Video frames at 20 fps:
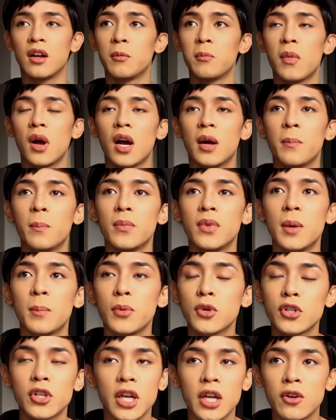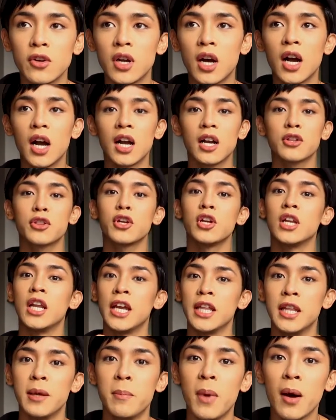Ang mga na-portray ko ng character,
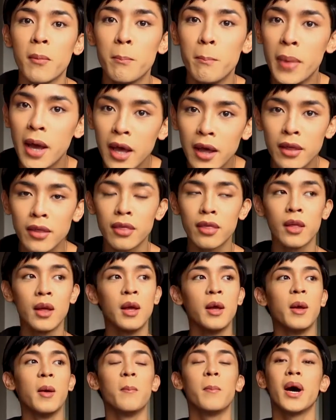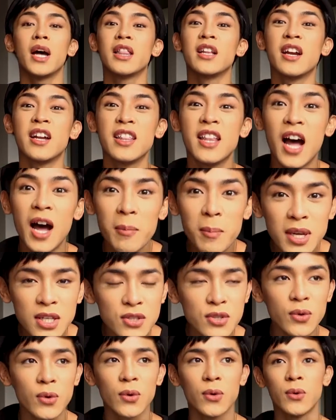Lady Macbeth, Padre
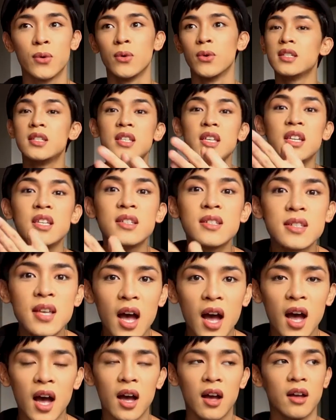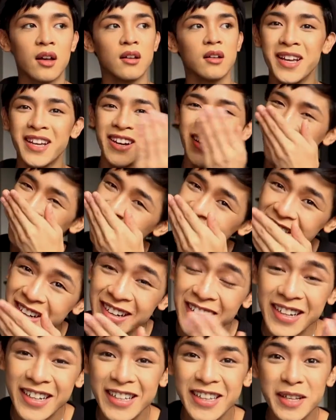Damaso, Sisa.
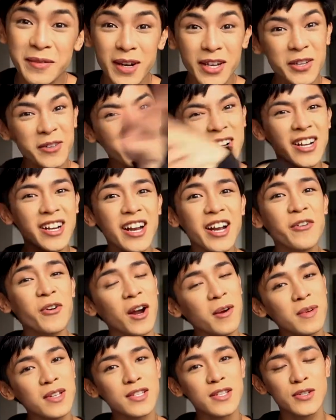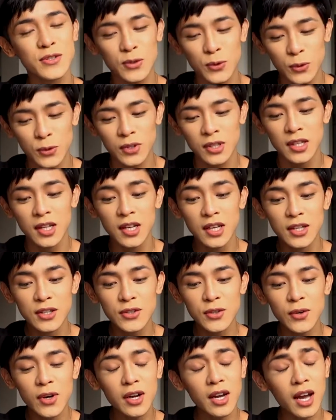Di ba yung mga requirements sa school?
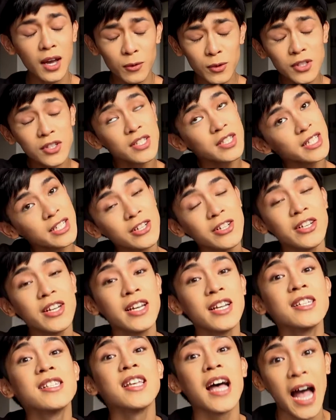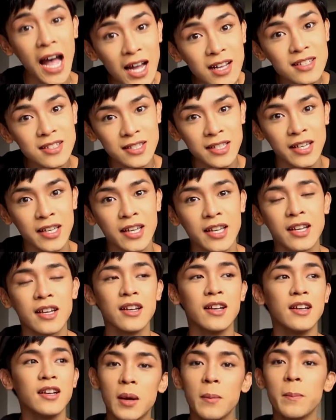So, I would consider it as
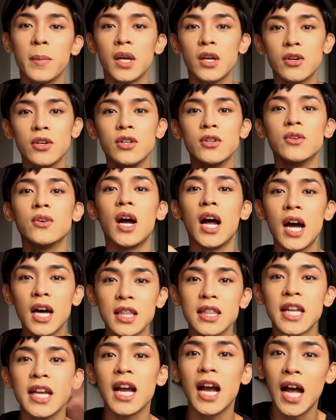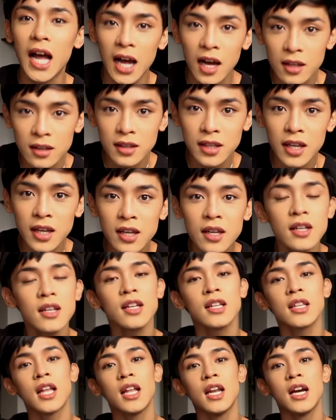acting. Pero yung
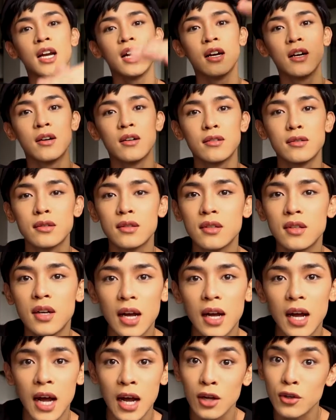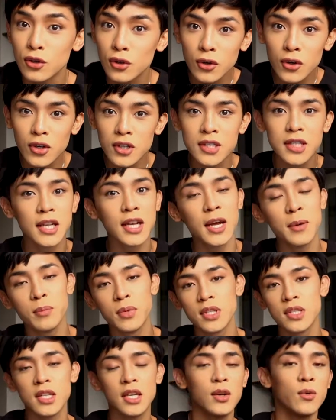acting-acting na talagang actor,
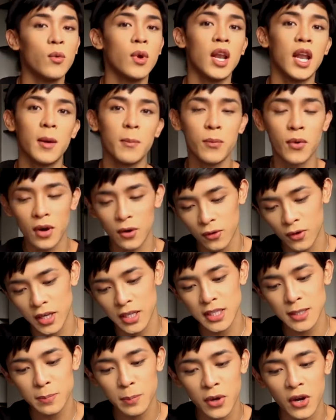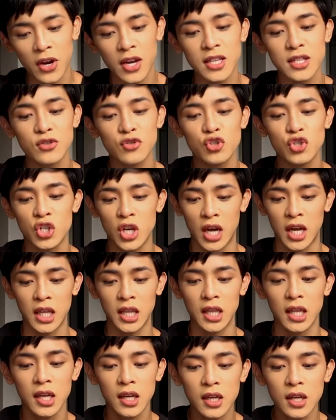celebrity, wala po akong experience
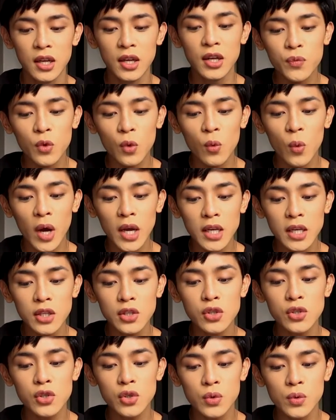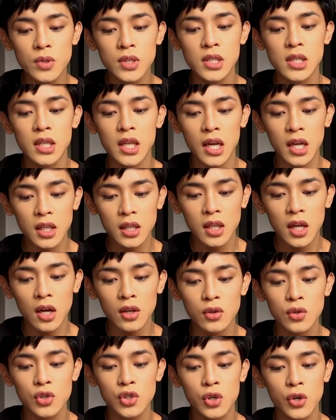dyan. Why did you choose
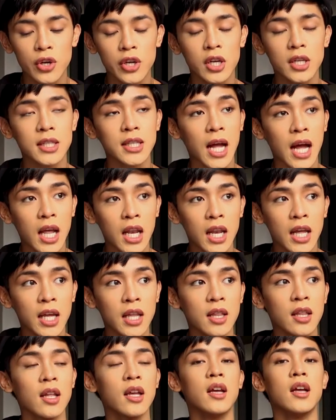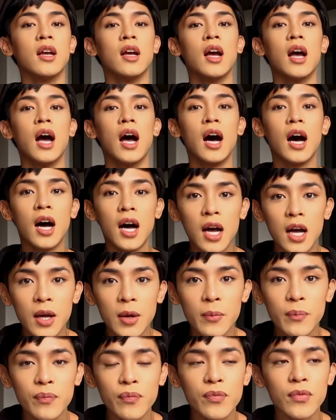TikTok to show your talent?
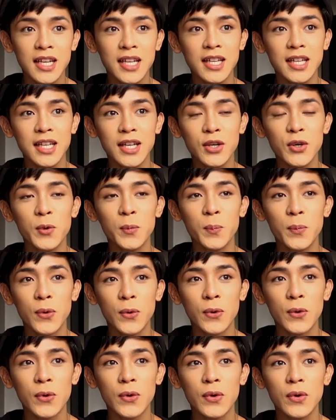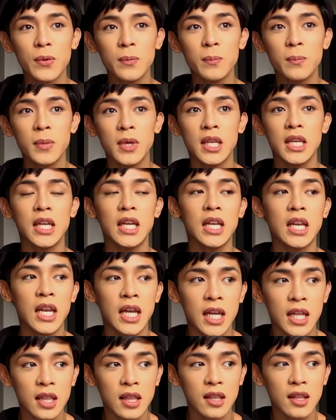Hindi ko po
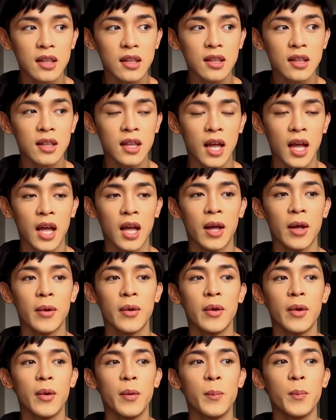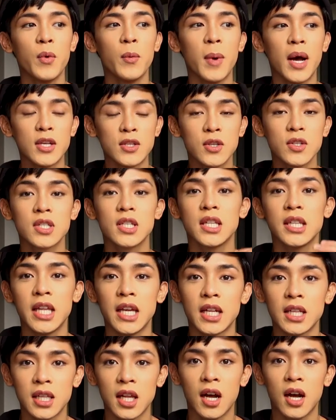pinilit na pumasok sa
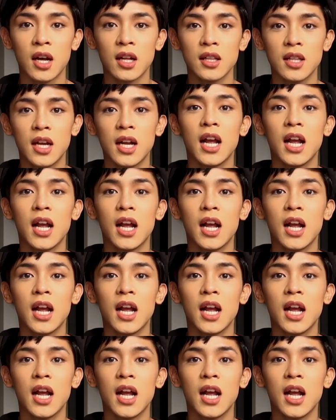TikTok.